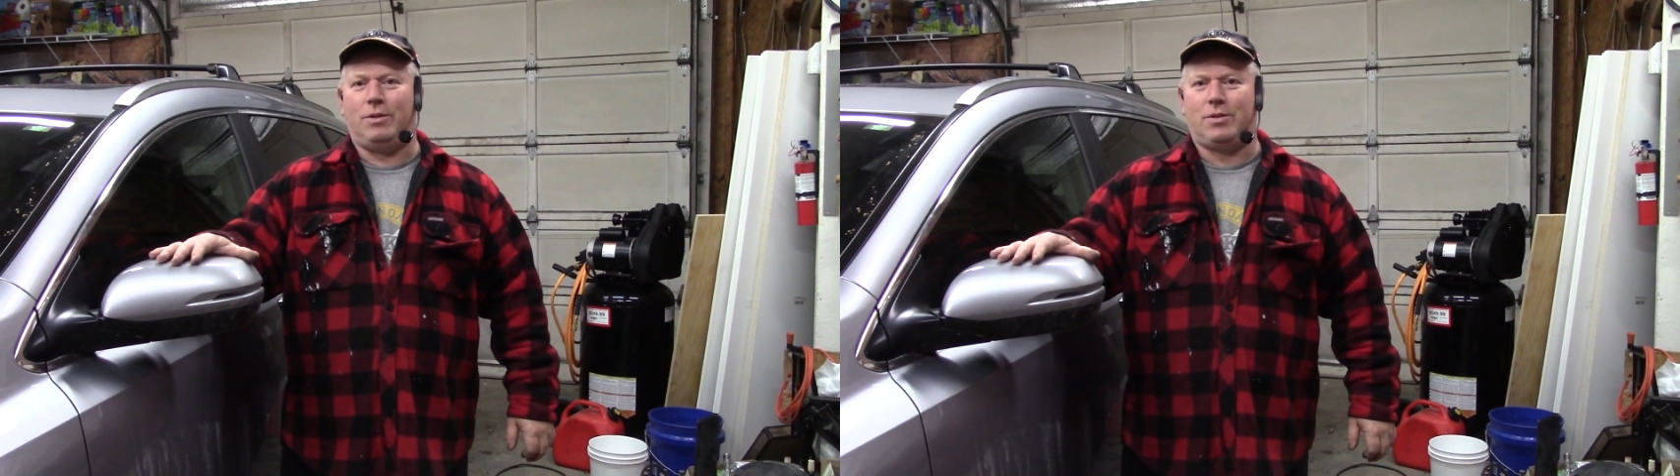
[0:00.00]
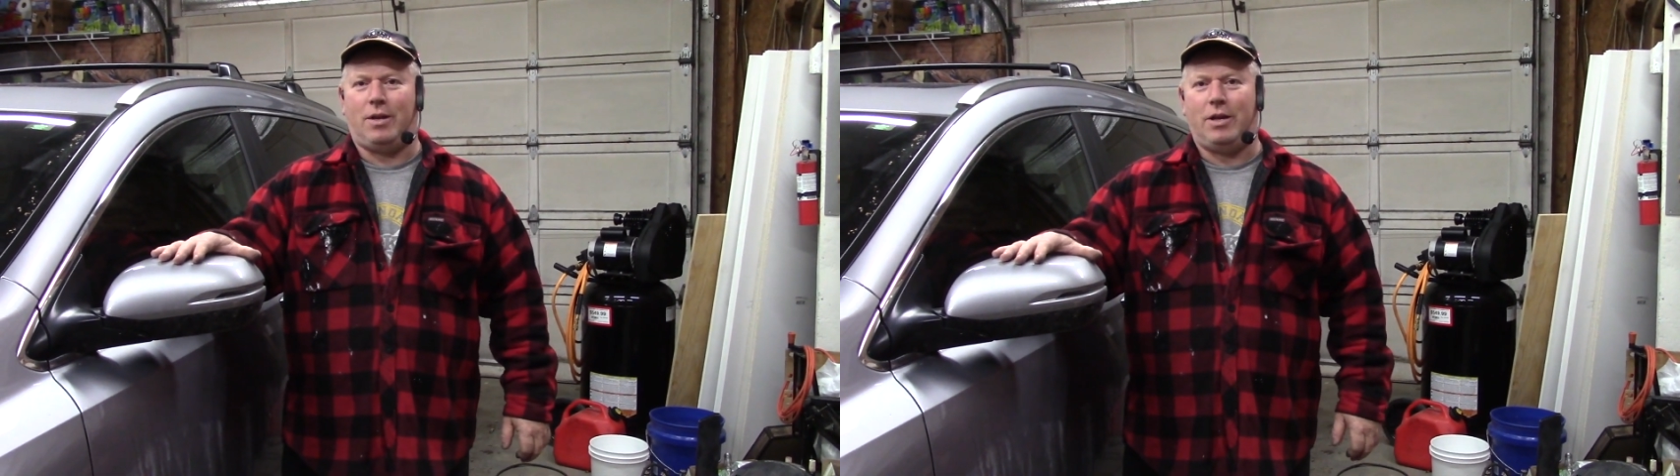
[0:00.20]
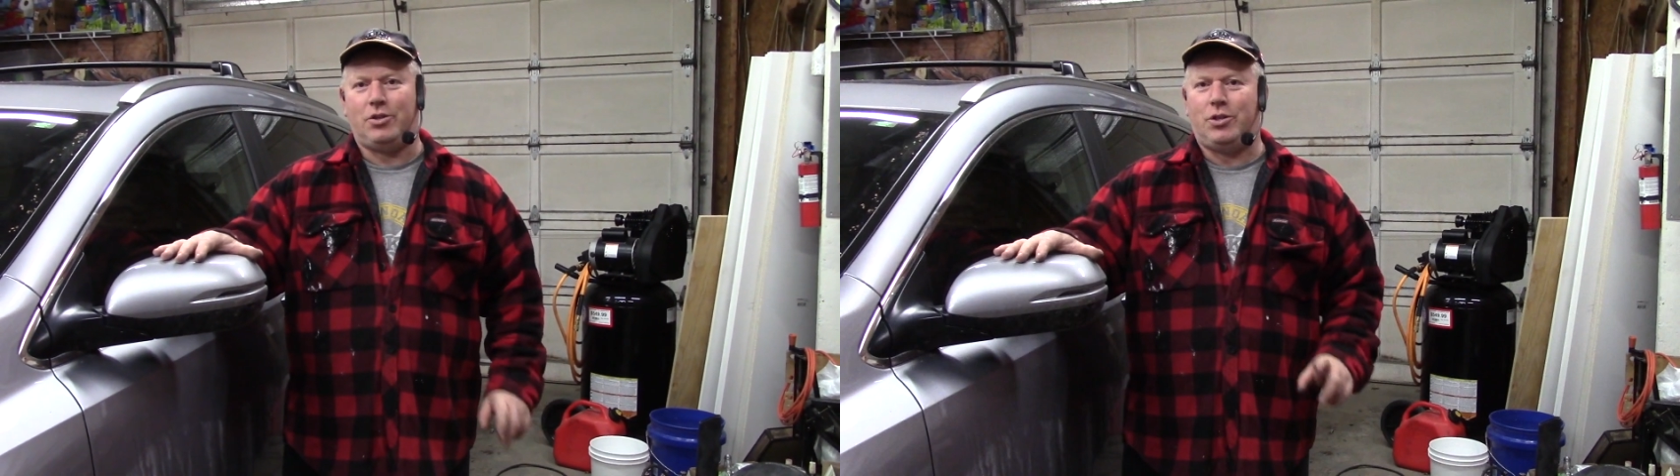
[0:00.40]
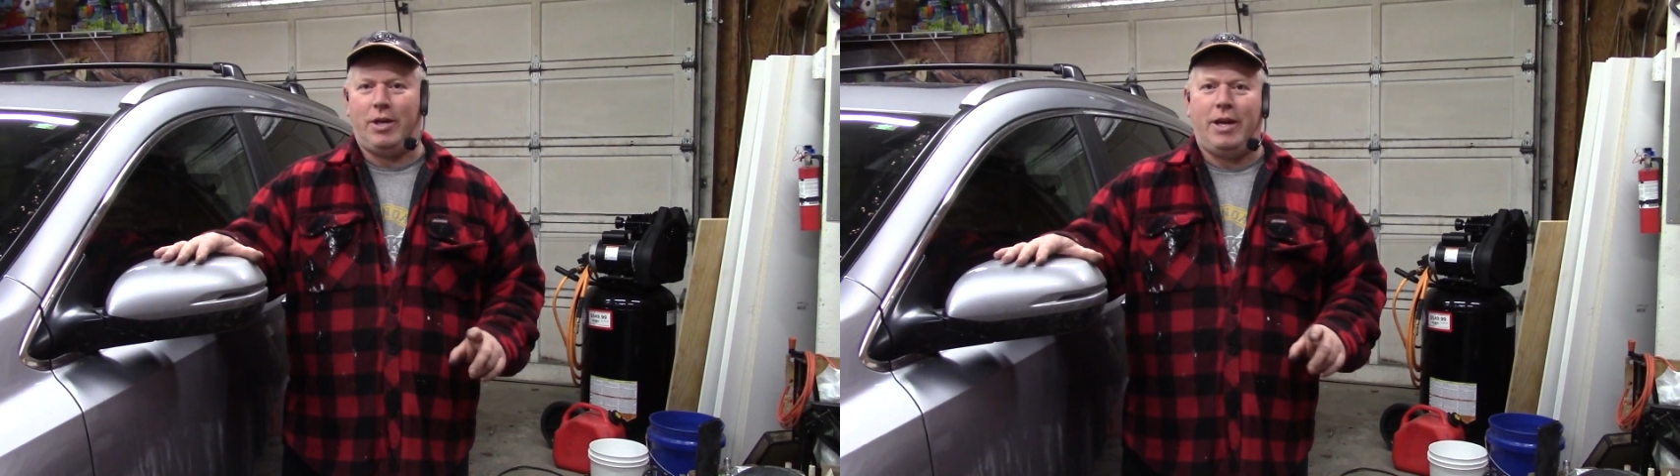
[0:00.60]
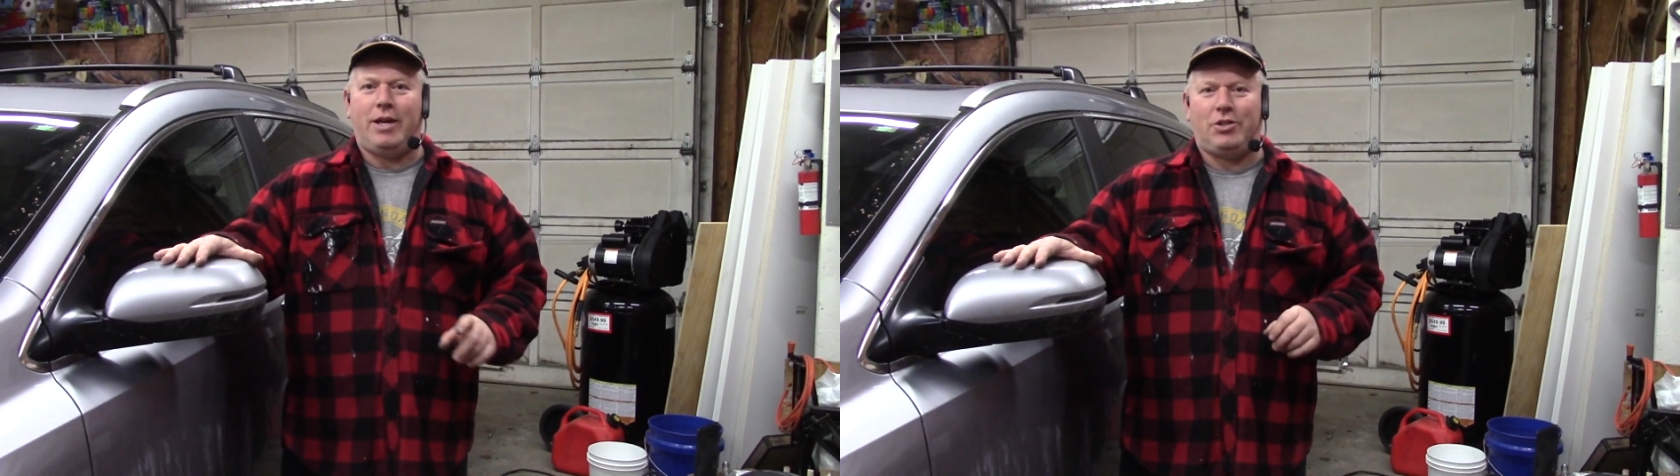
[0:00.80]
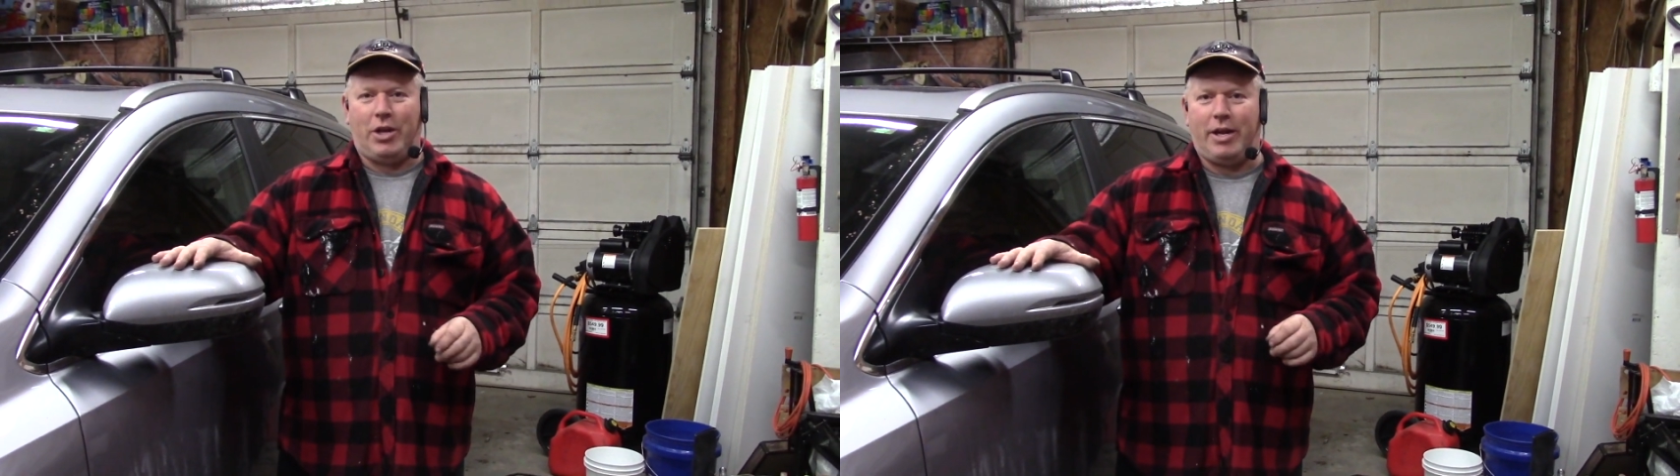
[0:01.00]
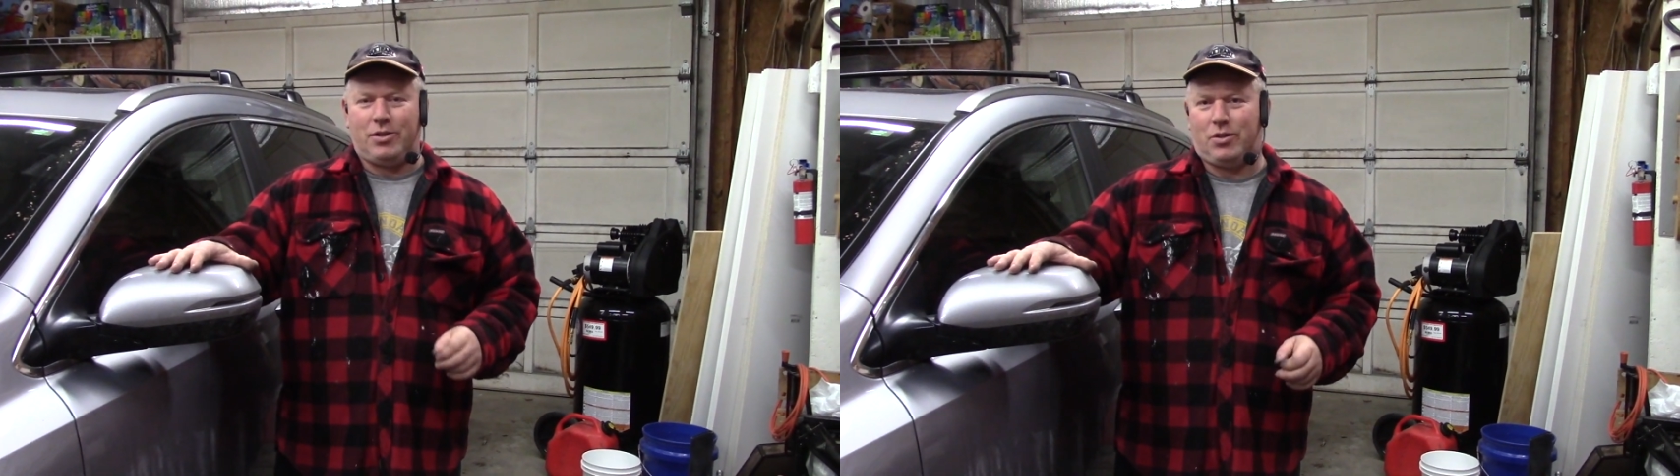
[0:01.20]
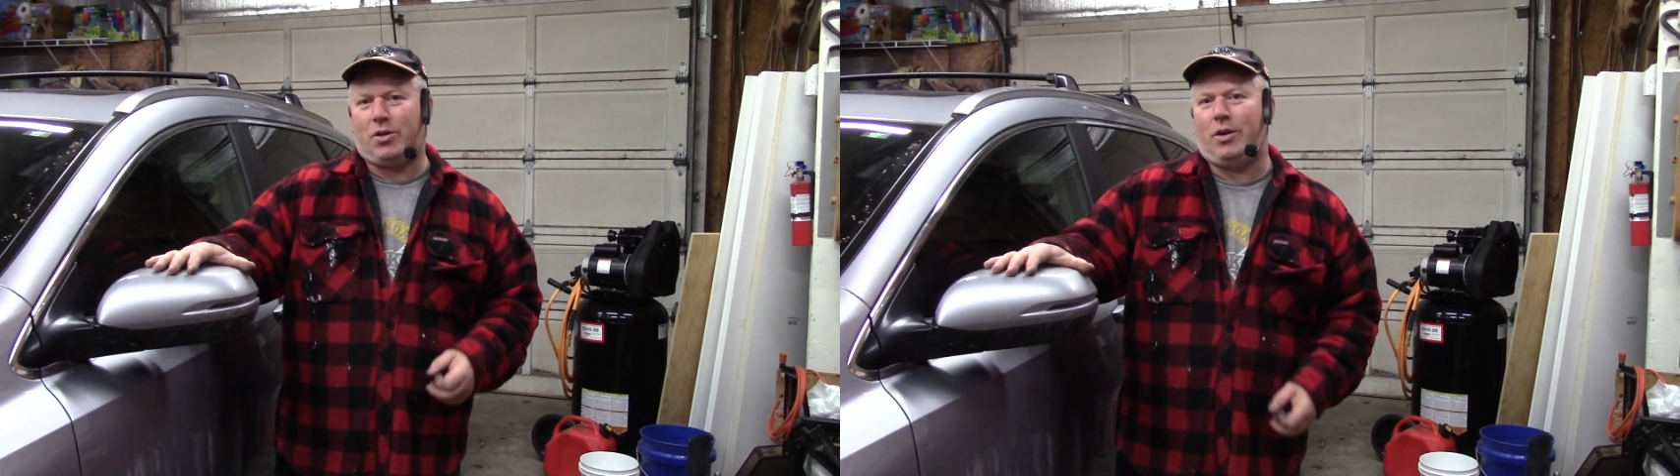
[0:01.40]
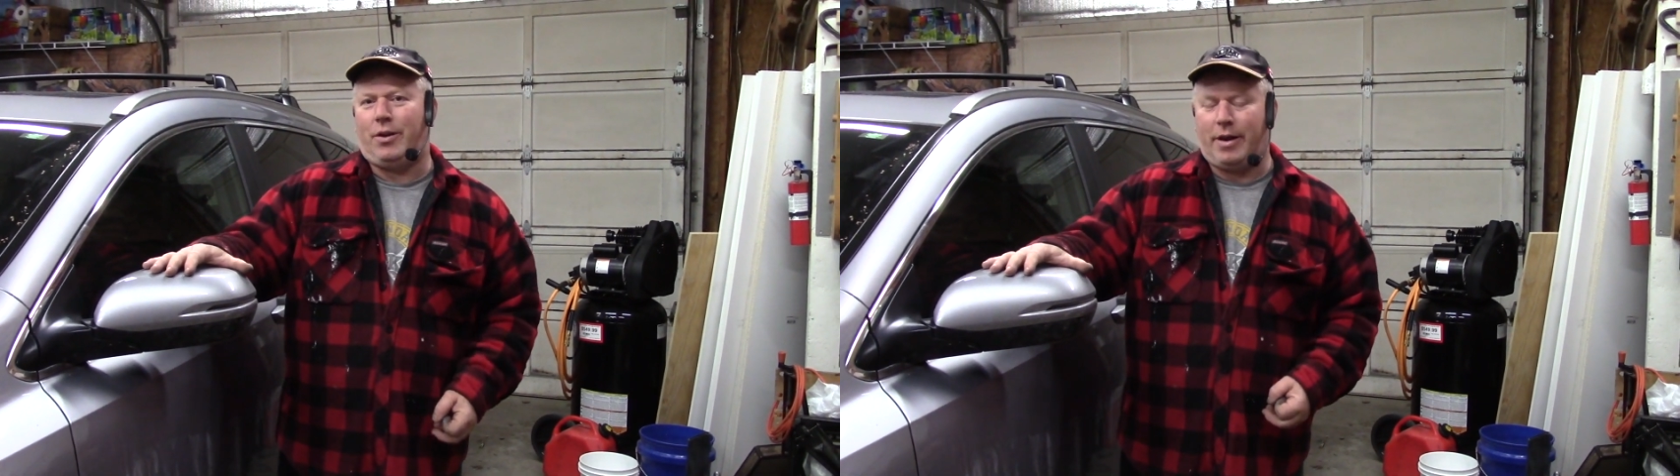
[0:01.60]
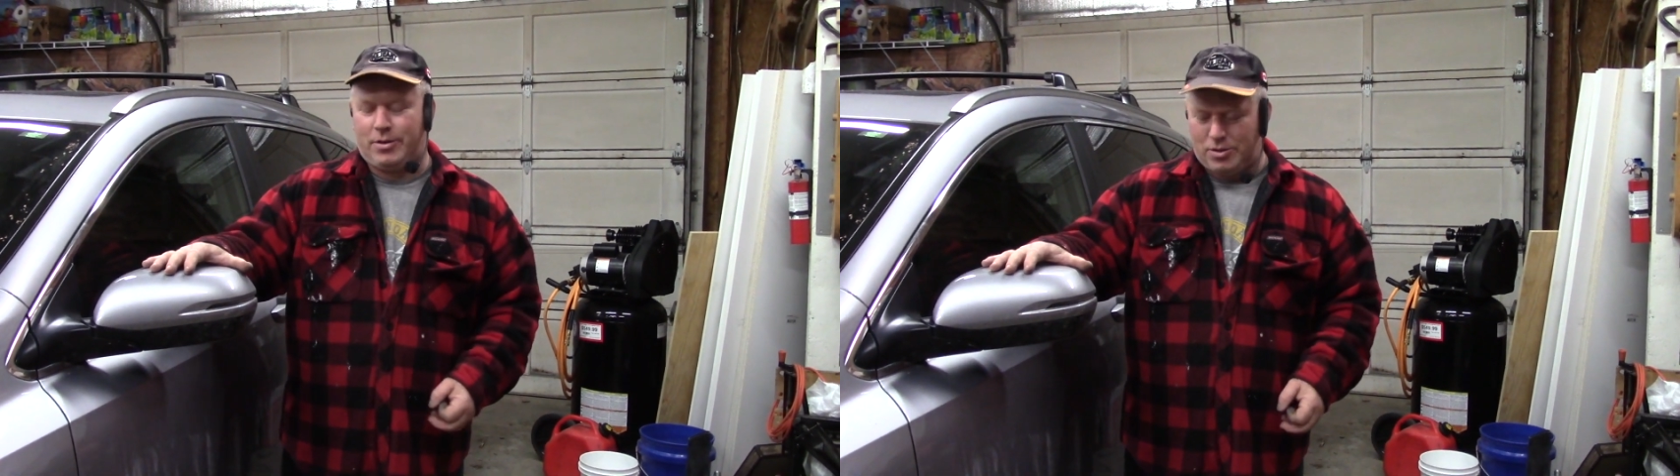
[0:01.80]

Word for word: and slush, chances are you got a